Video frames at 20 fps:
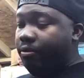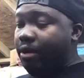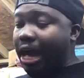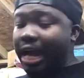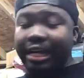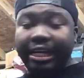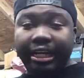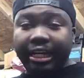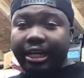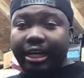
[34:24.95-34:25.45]

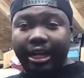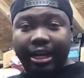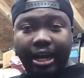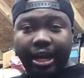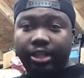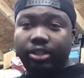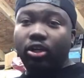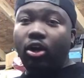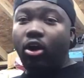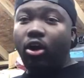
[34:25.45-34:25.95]
I need to
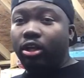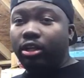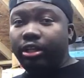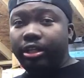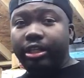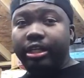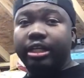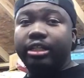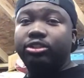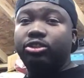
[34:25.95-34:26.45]
connect all of
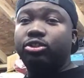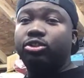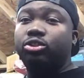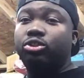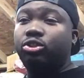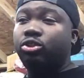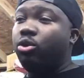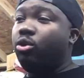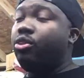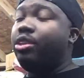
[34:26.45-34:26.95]

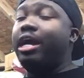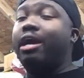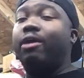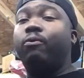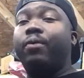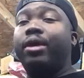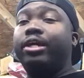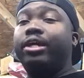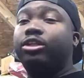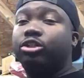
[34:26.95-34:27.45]
this so that
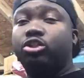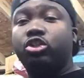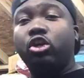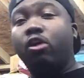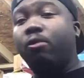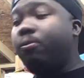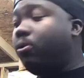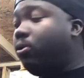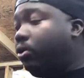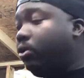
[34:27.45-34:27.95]
way the
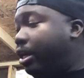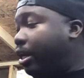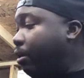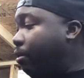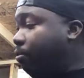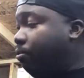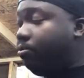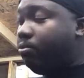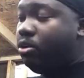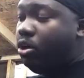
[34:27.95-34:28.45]
turbo
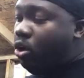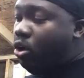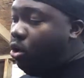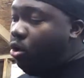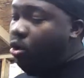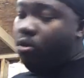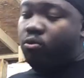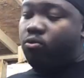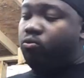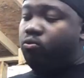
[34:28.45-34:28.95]
can
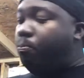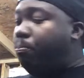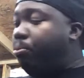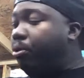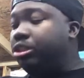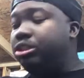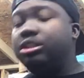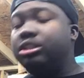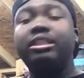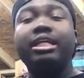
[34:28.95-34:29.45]

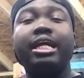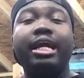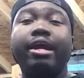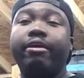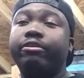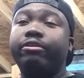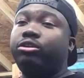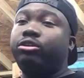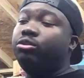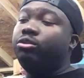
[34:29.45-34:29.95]
pushes
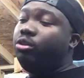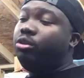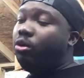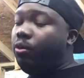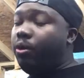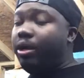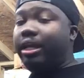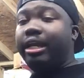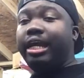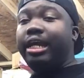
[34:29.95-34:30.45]
air
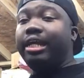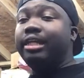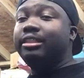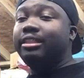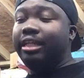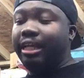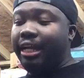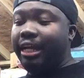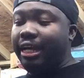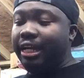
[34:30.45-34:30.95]
through and into
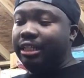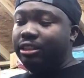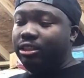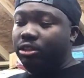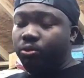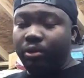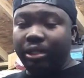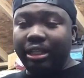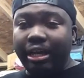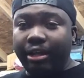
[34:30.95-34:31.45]
the engine
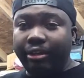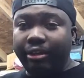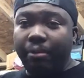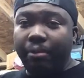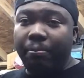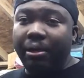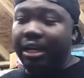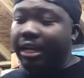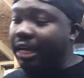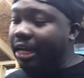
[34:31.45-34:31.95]
without there
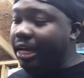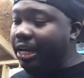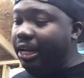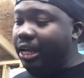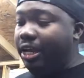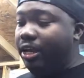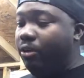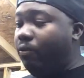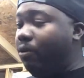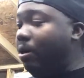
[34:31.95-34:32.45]
being any
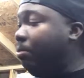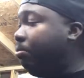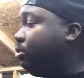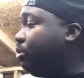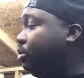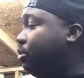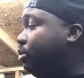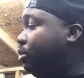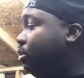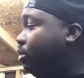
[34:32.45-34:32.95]

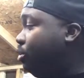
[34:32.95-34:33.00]
interruptions.